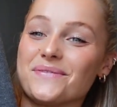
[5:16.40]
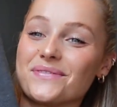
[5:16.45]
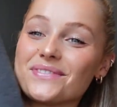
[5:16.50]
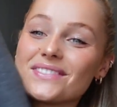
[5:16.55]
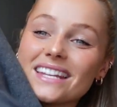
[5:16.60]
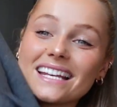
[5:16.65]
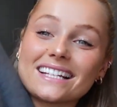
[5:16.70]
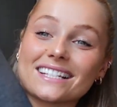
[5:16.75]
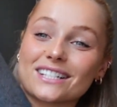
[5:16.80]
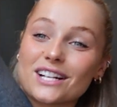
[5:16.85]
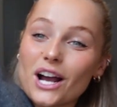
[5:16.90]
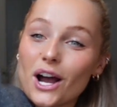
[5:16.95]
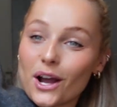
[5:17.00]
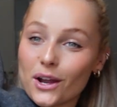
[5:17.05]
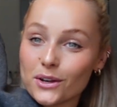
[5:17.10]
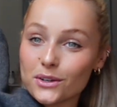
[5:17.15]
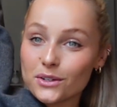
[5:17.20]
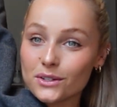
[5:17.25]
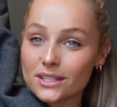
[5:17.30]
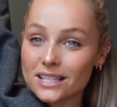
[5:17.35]
this
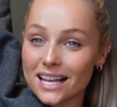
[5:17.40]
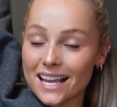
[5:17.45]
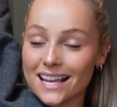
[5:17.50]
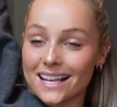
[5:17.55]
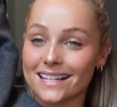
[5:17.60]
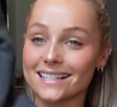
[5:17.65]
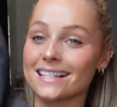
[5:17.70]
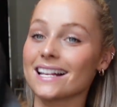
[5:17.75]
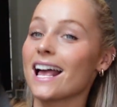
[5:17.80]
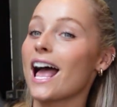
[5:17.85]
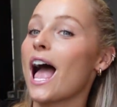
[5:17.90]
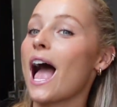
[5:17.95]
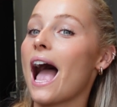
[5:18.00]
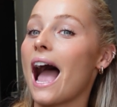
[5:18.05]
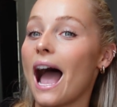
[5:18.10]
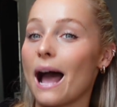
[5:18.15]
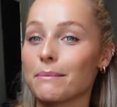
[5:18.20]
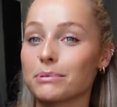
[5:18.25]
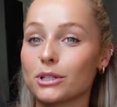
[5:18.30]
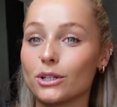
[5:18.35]
coat is
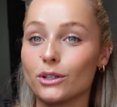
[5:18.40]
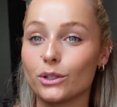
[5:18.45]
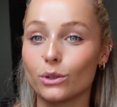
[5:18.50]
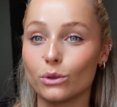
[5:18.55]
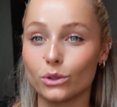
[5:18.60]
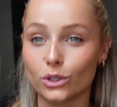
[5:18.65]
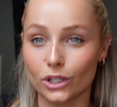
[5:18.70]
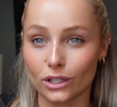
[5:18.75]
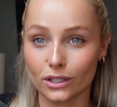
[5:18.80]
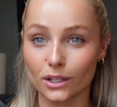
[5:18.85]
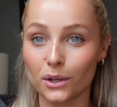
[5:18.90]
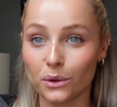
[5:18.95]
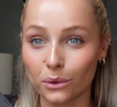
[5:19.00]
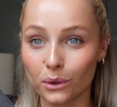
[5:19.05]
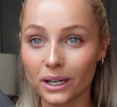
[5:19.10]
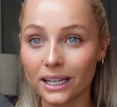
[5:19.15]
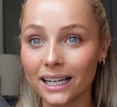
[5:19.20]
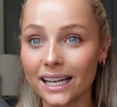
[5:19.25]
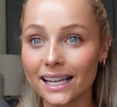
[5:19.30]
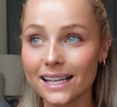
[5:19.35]
absolutely gorgeous.
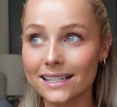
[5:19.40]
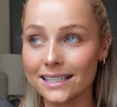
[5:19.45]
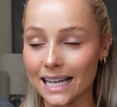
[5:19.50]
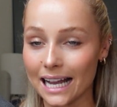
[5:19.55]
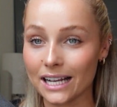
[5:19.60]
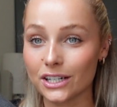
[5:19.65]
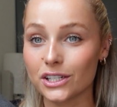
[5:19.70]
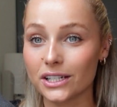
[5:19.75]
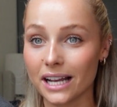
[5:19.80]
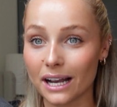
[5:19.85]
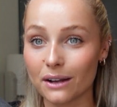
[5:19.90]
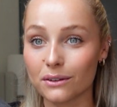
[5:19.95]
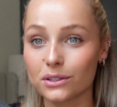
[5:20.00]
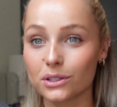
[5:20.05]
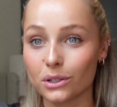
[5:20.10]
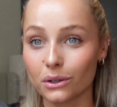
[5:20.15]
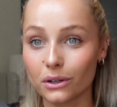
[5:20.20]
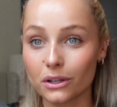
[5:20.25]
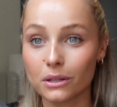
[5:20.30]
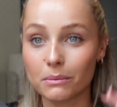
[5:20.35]
Annoyingly, it's actually out of
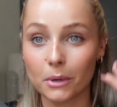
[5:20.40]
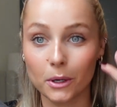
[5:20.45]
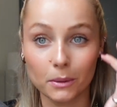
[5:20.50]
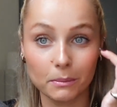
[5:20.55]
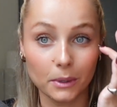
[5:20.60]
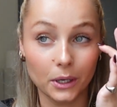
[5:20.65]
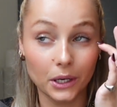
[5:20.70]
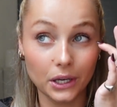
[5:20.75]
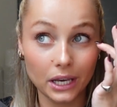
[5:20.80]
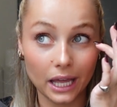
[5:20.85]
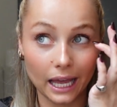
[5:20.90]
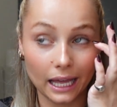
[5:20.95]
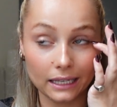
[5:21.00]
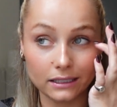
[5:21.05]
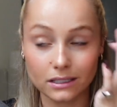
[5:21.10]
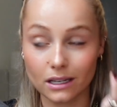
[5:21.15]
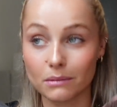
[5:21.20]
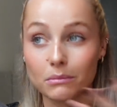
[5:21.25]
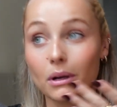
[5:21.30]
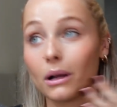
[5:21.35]
stock at the moment,
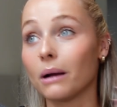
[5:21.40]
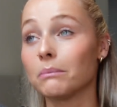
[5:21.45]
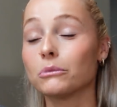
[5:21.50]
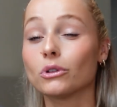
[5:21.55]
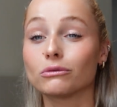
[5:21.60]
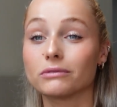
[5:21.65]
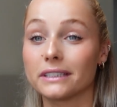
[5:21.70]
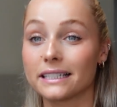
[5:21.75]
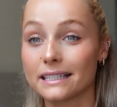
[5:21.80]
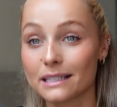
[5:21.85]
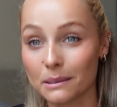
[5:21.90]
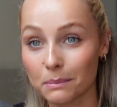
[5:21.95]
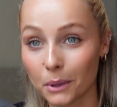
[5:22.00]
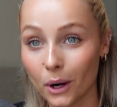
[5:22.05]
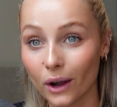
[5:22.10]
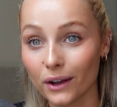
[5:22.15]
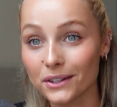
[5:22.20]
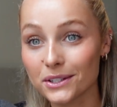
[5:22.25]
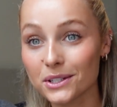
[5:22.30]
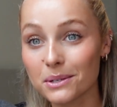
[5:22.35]
and I'm not really
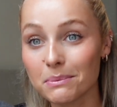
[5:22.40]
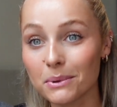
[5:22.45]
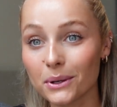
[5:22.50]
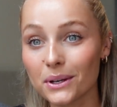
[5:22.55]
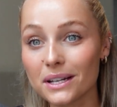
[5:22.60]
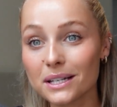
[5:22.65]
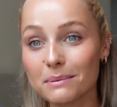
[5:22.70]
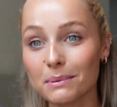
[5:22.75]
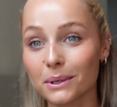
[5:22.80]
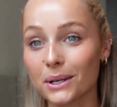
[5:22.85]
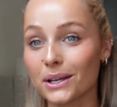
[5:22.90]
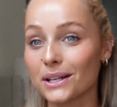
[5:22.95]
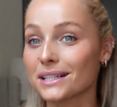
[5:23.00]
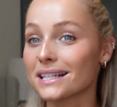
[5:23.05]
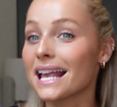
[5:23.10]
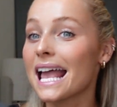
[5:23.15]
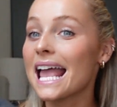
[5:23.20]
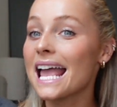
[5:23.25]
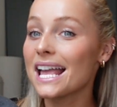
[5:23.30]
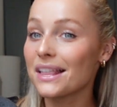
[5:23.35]
surprised, to be honest, because
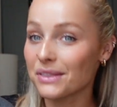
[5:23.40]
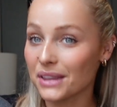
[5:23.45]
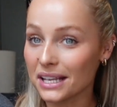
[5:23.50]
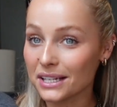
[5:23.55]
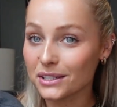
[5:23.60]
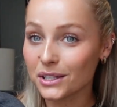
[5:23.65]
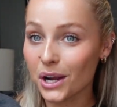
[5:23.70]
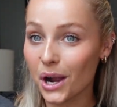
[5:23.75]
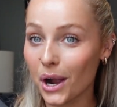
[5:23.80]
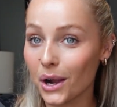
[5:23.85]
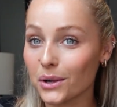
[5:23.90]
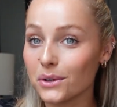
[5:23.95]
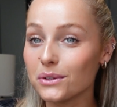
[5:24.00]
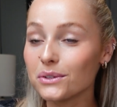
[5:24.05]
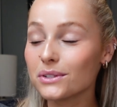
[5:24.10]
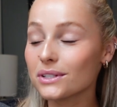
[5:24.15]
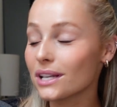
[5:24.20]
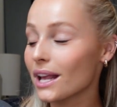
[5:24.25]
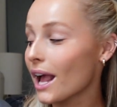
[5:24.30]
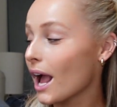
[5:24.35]
this
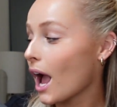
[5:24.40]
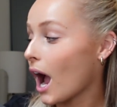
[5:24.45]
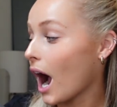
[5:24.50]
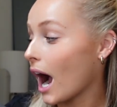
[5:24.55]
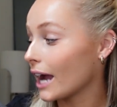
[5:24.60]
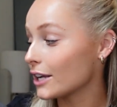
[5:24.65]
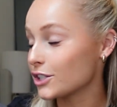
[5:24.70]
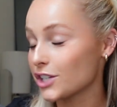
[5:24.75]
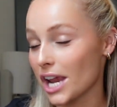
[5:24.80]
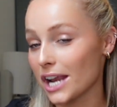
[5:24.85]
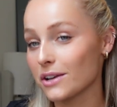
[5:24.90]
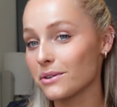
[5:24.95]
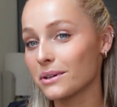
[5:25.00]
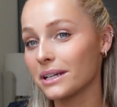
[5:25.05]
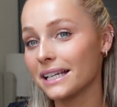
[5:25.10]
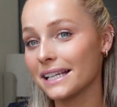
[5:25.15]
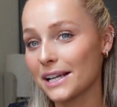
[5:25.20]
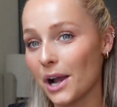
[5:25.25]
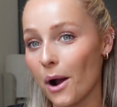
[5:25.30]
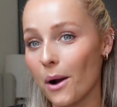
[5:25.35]
coat, I
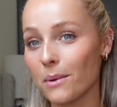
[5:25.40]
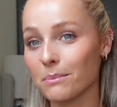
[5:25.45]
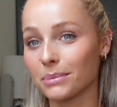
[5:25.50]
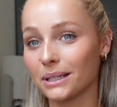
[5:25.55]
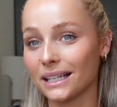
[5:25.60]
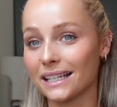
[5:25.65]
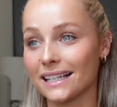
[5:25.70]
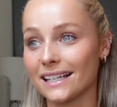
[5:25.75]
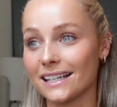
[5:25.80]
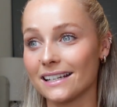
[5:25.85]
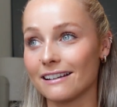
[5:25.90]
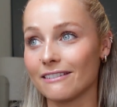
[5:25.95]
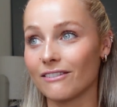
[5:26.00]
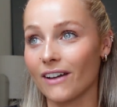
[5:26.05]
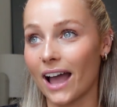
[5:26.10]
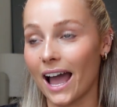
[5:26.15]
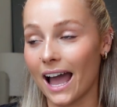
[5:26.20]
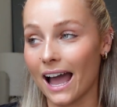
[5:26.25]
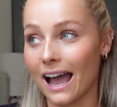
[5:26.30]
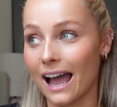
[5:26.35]
genuinely can't believe
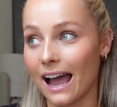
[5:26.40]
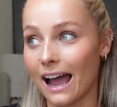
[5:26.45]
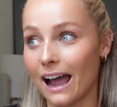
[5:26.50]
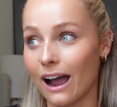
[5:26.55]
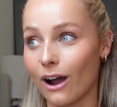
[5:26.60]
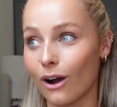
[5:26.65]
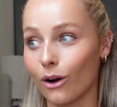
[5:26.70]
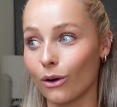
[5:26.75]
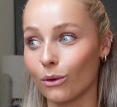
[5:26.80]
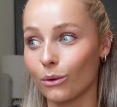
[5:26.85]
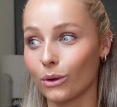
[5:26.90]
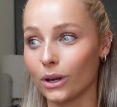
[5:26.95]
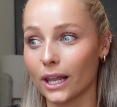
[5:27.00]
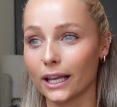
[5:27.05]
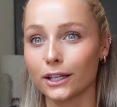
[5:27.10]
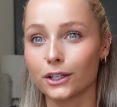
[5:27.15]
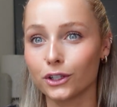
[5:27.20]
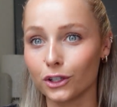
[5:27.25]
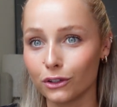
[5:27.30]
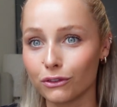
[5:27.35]
how
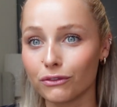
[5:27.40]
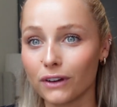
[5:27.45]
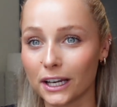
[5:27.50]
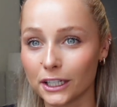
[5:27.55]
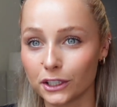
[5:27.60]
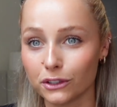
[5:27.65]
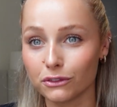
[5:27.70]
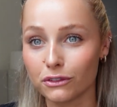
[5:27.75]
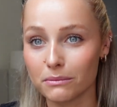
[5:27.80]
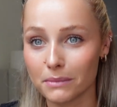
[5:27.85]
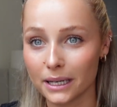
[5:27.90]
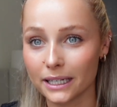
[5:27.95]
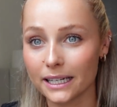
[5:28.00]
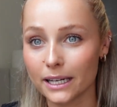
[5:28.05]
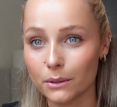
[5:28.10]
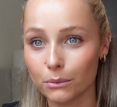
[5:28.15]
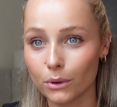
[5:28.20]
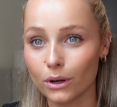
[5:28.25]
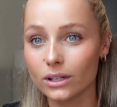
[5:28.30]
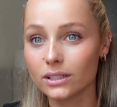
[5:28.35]
like good value for money
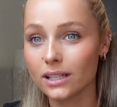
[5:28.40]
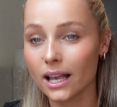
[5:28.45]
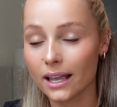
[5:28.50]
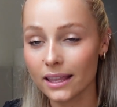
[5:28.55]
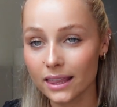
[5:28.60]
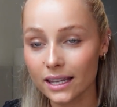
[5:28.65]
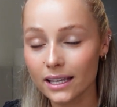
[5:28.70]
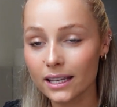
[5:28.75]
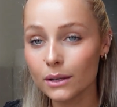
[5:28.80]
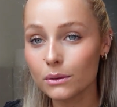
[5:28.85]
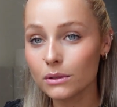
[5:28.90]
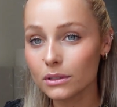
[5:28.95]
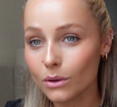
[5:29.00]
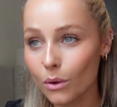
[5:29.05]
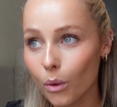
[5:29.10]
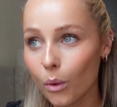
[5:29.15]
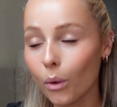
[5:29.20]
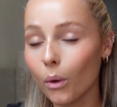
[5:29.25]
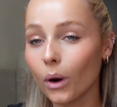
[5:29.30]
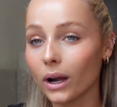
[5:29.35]
it was. I think it was
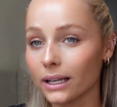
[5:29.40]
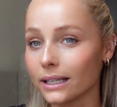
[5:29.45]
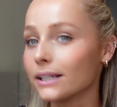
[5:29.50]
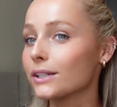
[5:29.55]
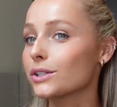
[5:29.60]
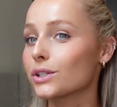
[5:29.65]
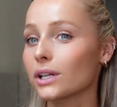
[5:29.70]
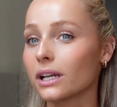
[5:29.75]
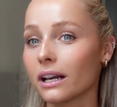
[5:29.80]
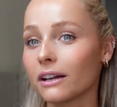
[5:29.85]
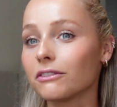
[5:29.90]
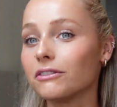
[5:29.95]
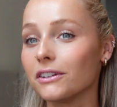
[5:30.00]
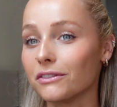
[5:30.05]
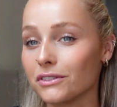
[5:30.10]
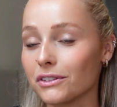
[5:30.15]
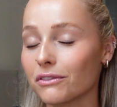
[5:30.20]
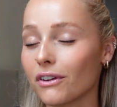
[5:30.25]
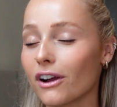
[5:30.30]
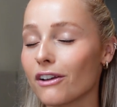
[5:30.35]
quite literally like
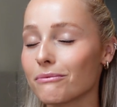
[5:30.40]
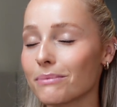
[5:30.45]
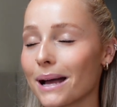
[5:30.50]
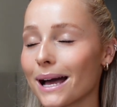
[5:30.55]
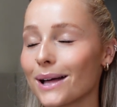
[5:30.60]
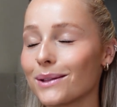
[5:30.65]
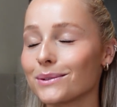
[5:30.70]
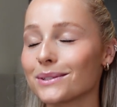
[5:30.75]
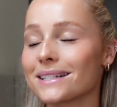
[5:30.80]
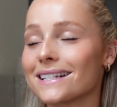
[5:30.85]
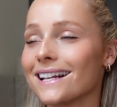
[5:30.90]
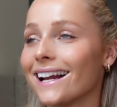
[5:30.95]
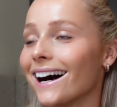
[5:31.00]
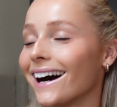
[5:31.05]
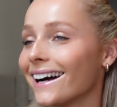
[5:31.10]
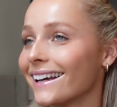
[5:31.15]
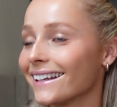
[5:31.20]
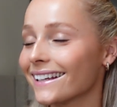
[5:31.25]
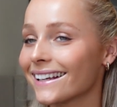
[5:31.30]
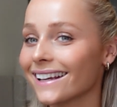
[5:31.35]
£55,
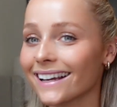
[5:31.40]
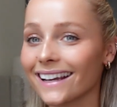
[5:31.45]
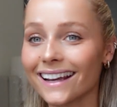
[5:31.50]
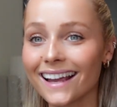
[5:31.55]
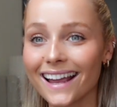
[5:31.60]
like